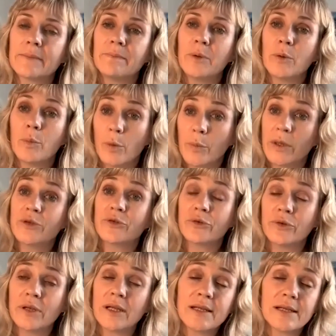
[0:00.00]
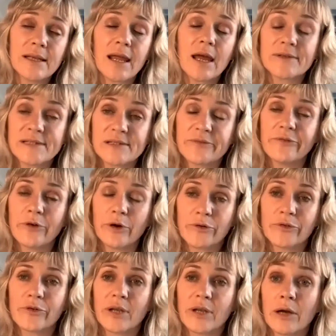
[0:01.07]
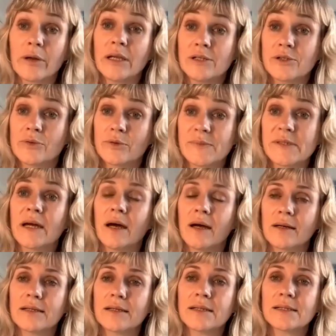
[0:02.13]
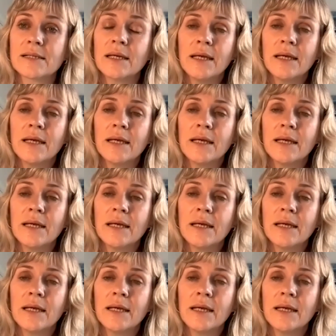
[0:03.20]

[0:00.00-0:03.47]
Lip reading: But what we do need now is the focus on our interim target.